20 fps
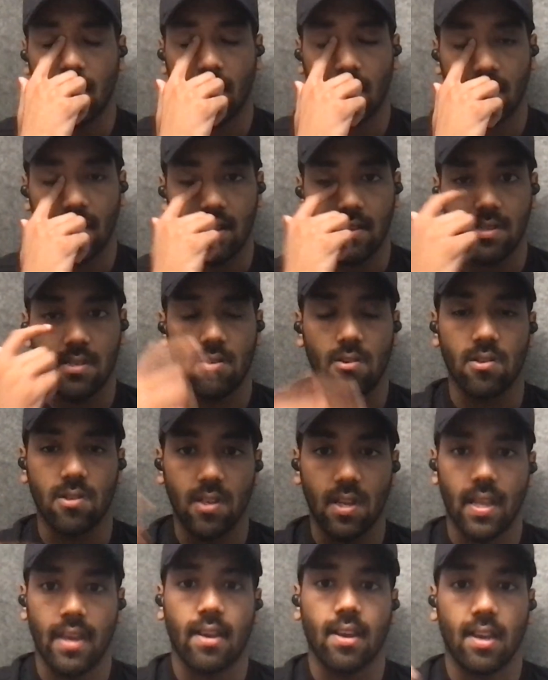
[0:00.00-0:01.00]
Like that's
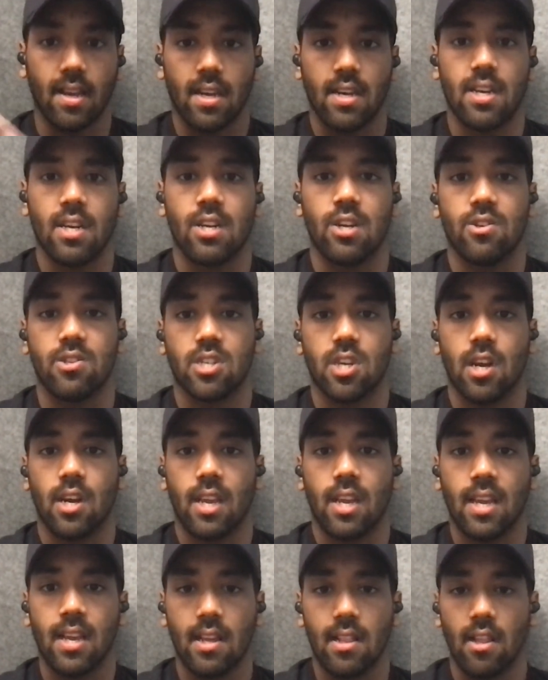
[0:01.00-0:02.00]
also like a continuous
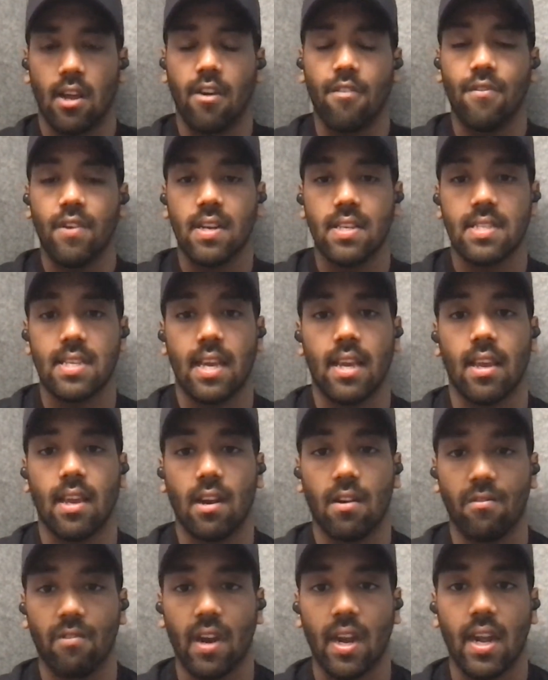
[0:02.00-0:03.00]
journey. A lot of it is like
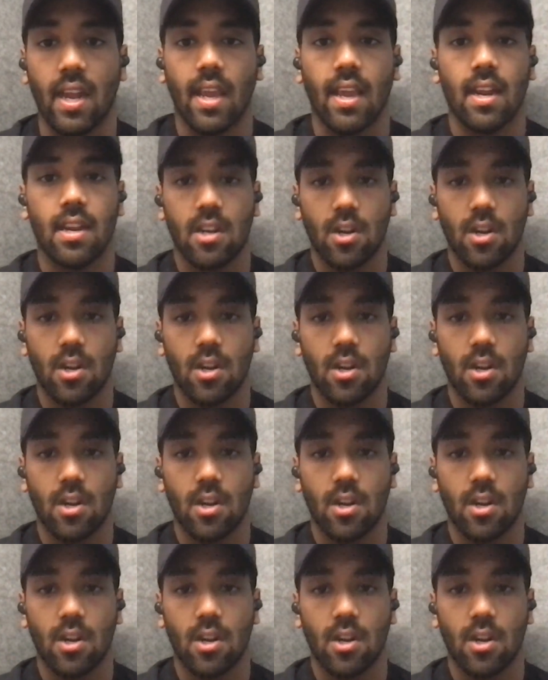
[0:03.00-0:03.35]
in reading and